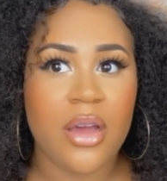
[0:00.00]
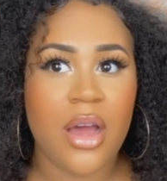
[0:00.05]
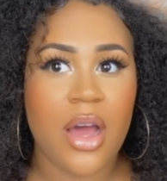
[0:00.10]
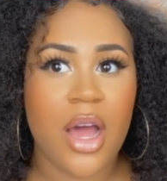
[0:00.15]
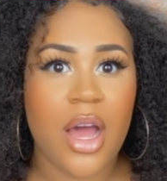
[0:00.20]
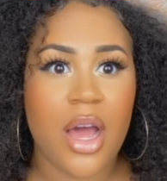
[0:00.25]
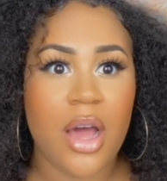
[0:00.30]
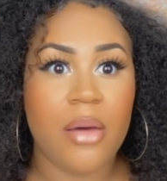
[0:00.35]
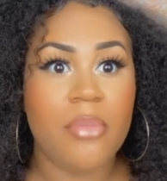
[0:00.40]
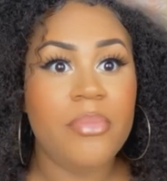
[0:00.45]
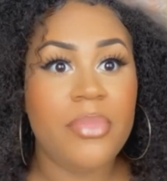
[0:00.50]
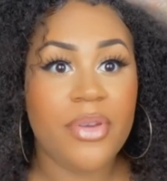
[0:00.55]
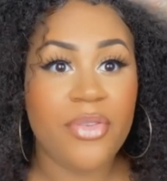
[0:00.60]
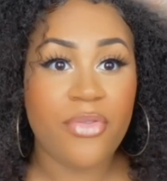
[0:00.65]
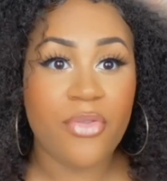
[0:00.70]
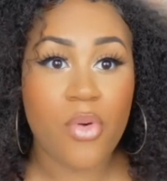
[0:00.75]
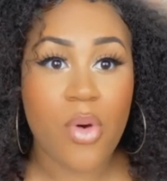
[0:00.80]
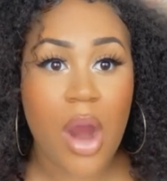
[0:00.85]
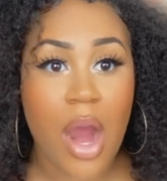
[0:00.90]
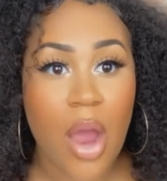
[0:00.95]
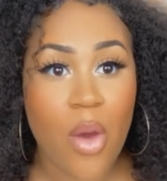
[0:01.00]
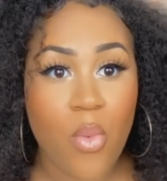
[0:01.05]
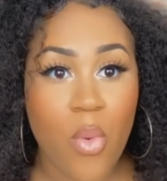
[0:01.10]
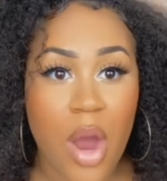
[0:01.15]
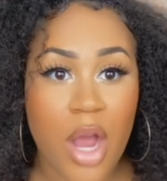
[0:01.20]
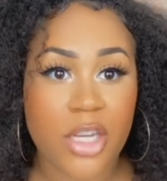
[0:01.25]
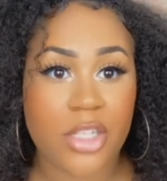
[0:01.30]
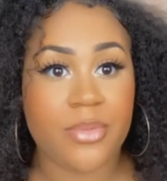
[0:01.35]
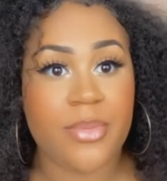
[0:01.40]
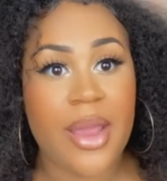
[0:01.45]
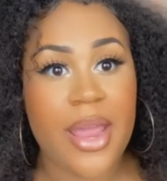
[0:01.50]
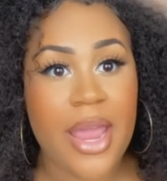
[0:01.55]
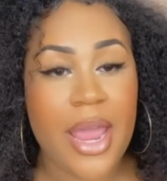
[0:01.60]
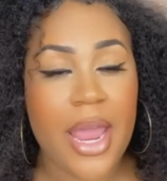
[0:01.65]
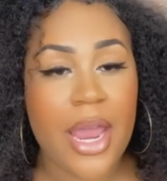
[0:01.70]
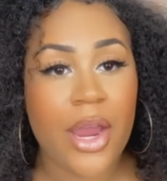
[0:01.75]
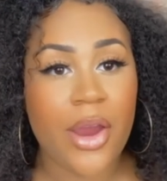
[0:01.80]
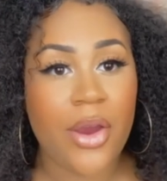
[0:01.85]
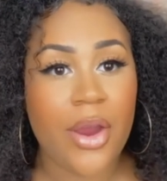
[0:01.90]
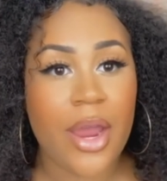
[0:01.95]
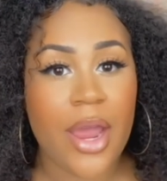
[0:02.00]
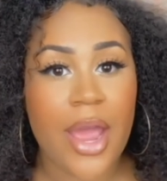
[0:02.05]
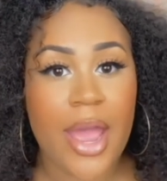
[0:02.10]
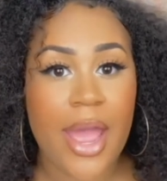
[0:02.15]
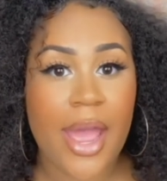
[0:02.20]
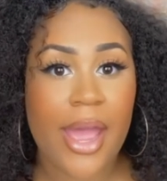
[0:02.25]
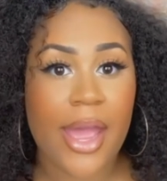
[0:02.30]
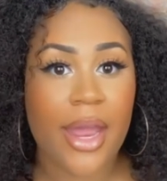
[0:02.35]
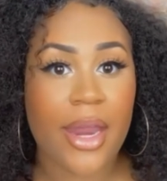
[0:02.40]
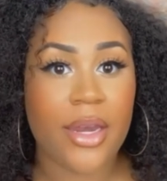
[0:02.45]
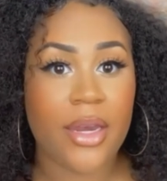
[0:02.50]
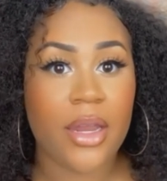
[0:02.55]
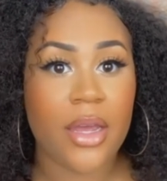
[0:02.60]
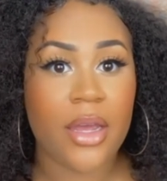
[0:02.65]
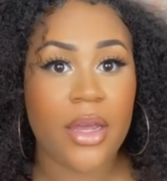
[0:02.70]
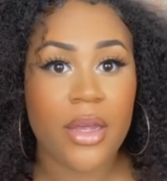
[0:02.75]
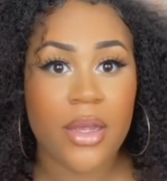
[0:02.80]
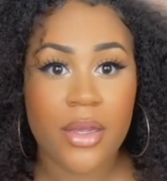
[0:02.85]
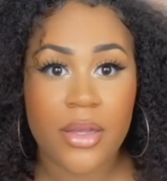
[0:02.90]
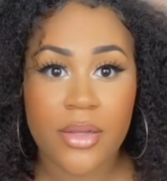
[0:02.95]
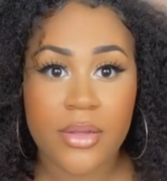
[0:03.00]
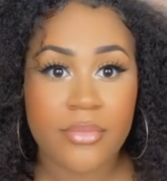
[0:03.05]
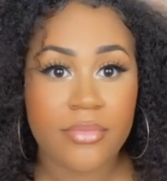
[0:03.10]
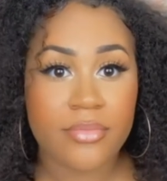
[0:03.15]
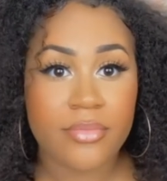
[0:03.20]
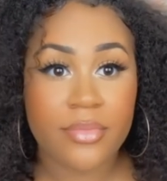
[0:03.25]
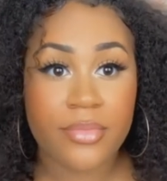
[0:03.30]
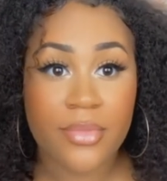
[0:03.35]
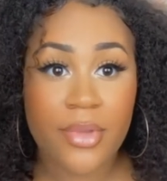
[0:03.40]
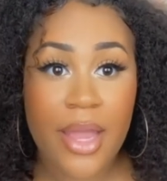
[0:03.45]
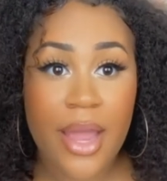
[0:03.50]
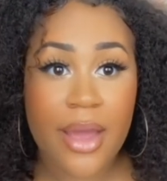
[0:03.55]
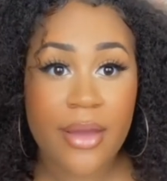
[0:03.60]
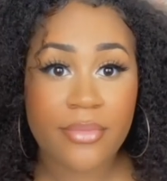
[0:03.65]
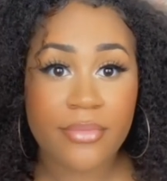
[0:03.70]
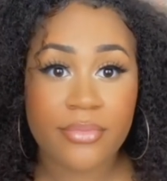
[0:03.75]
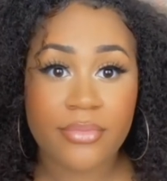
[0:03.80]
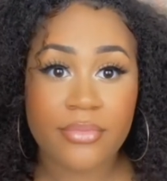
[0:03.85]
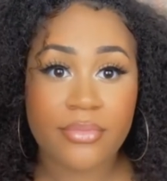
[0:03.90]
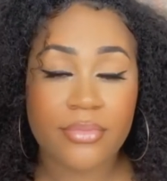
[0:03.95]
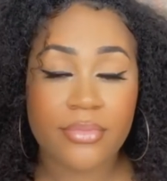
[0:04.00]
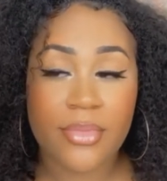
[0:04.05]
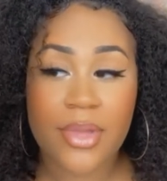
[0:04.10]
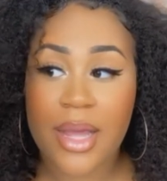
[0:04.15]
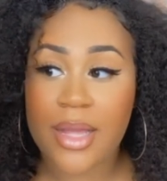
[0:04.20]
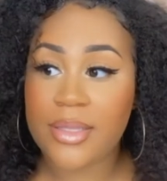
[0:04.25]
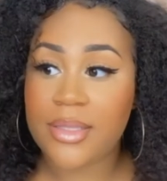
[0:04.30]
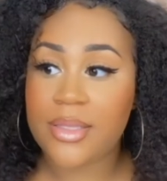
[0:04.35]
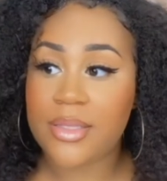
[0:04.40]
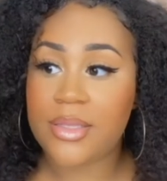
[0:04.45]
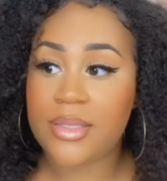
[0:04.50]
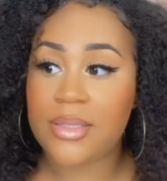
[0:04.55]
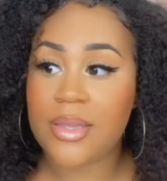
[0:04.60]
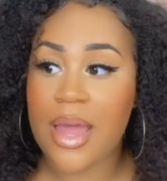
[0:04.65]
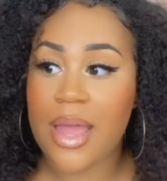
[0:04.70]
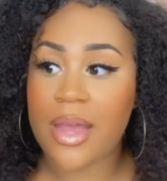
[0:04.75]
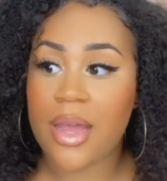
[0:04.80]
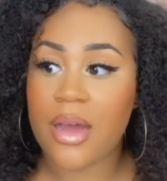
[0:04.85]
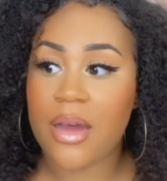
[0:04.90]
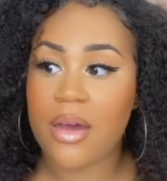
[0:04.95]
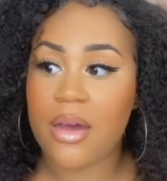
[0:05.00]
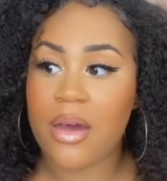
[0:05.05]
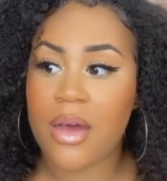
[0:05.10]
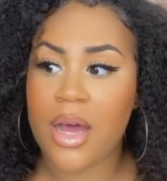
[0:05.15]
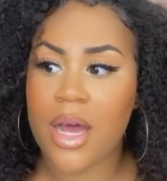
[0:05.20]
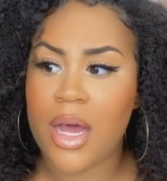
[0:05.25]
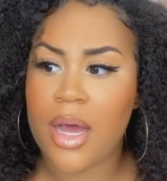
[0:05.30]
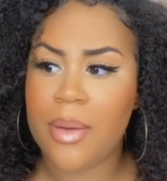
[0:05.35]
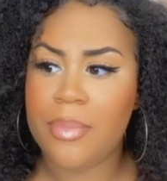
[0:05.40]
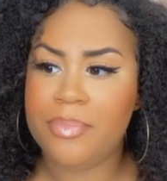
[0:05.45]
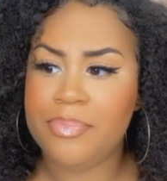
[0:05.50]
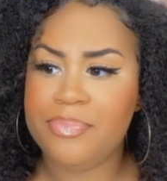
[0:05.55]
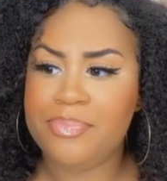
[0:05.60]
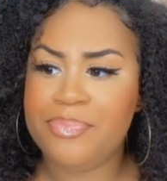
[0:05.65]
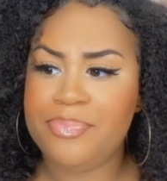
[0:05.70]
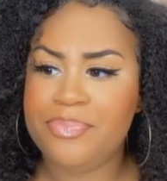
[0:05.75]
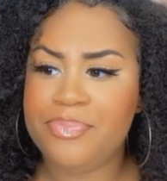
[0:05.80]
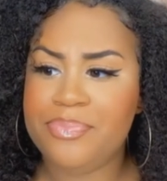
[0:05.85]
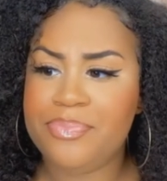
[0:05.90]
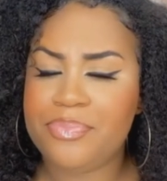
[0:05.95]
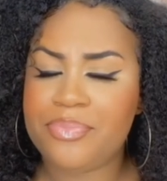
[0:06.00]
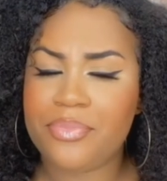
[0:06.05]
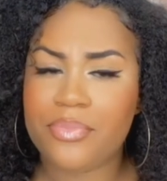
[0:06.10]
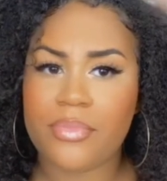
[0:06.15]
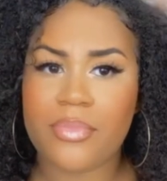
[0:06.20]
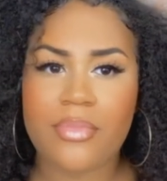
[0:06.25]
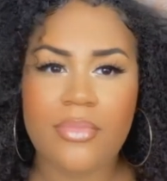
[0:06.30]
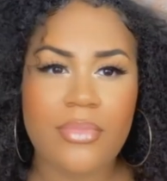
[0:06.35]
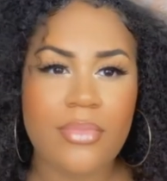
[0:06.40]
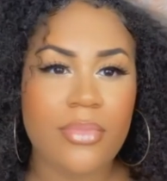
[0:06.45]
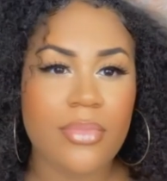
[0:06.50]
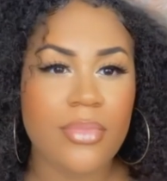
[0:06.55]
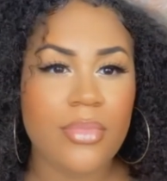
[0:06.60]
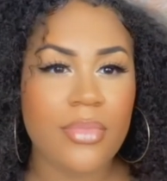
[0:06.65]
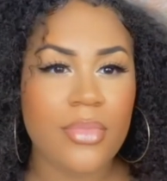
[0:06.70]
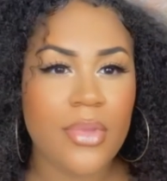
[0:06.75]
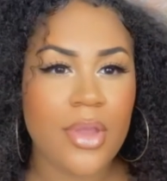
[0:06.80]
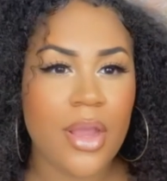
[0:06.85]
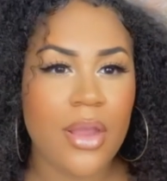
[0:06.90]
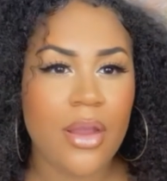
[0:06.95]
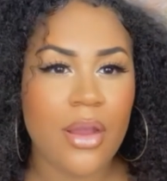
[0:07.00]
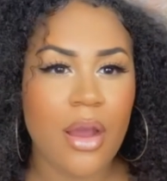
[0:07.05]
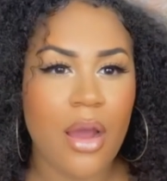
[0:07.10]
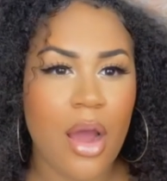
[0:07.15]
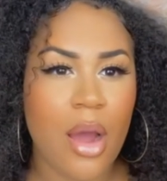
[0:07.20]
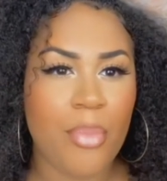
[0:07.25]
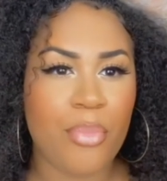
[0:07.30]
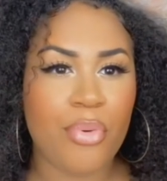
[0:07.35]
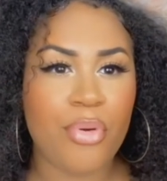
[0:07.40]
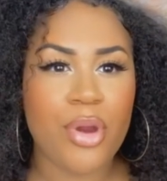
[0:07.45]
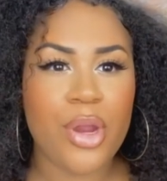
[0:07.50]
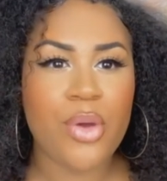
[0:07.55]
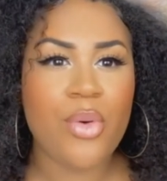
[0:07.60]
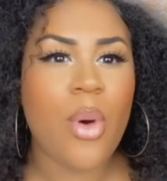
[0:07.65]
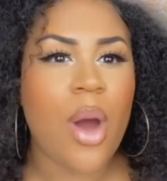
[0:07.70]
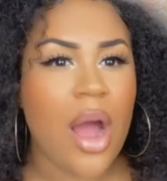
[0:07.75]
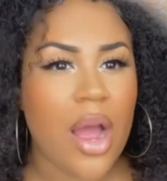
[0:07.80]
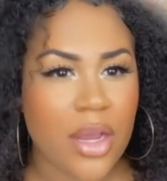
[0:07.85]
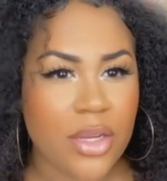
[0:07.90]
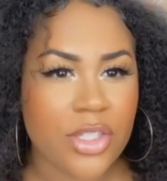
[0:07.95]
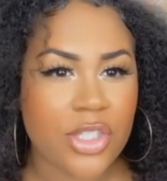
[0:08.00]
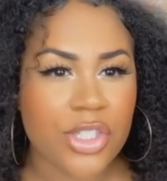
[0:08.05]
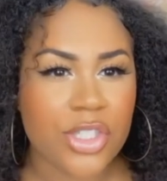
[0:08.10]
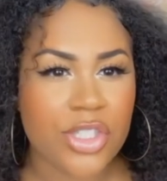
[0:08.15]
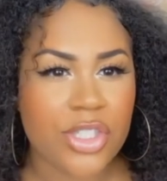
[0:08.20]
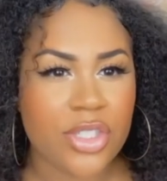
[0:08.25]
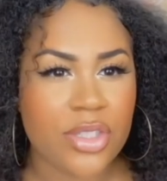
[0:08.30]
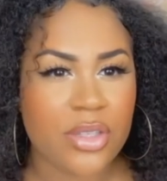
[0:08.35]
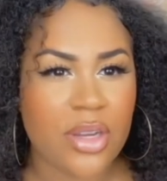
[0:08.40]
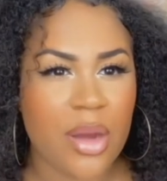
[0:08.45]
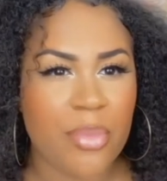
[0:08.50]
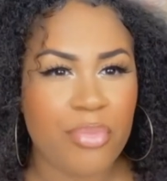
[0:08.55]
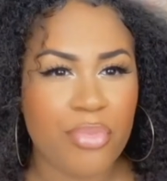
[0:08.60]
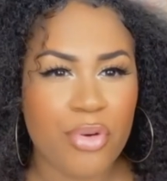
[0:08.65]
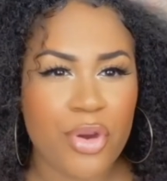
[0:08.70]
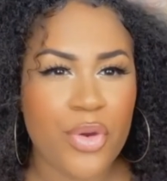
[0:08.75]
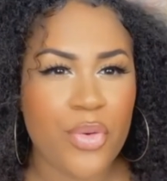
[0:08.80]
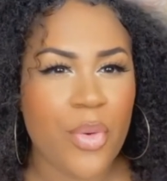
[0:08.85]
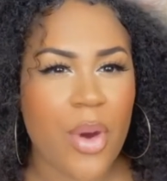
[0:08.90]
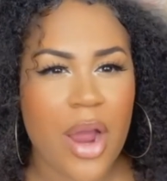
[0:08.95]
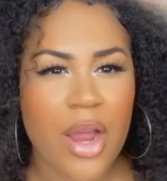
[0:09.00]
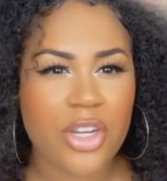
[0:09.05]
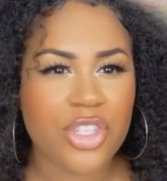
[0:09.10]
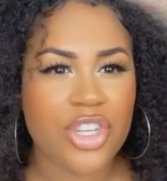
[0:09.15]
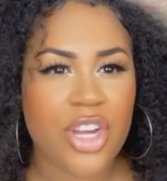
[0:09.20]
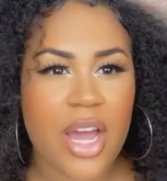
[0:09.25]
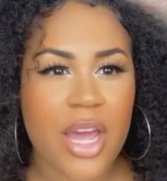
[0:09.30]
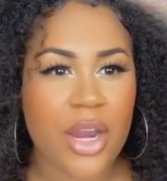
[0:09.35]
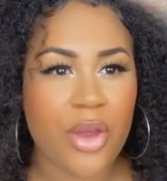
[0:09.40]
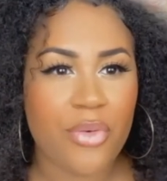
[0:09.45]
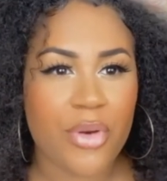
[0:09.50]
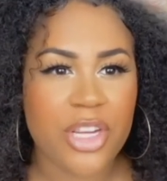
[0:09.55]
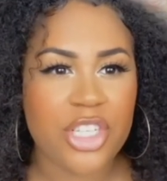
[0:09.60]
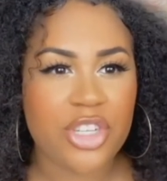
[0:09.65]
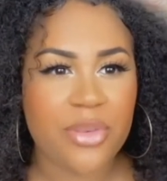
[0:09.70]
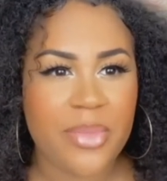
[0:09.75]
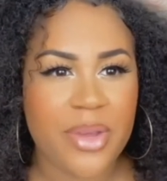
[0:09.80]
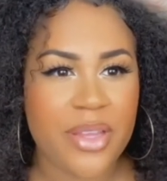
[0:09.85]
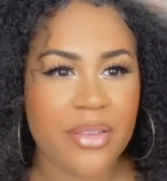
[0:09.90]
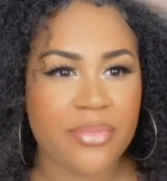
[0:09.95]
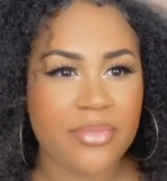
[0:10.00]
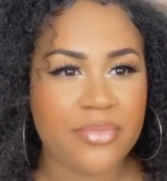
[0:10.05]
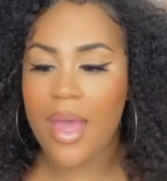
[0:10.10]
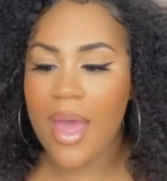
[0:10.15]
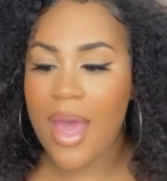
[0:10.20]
um, before I wash my hair. And yeah, that's like a um, a pre-wash, a pre-wash kind of regimen.